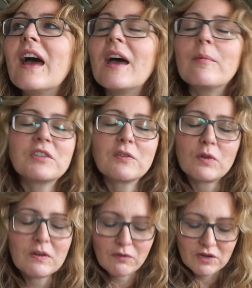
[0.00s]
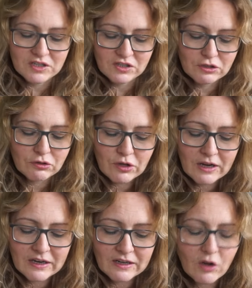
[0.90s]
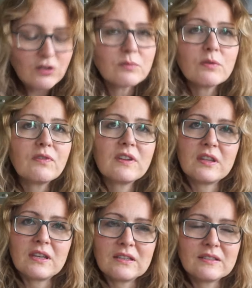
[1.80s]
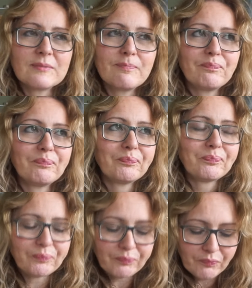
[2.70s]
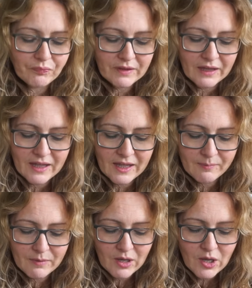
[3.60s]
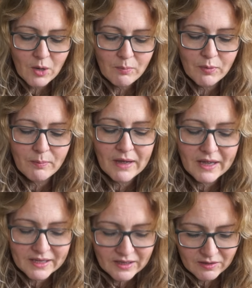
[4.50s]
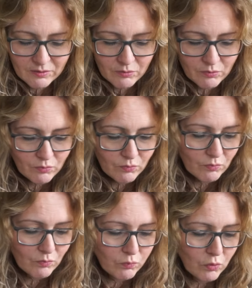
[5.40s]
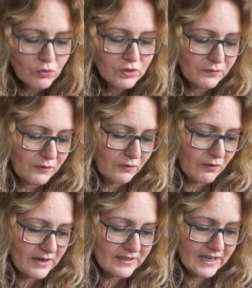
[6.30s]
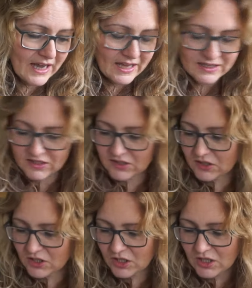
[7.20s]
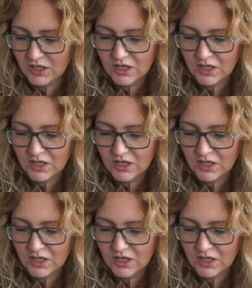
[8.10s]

Um, which I've wanted for ages. So I, I got some lovely things, um, but my wonderful friend Ange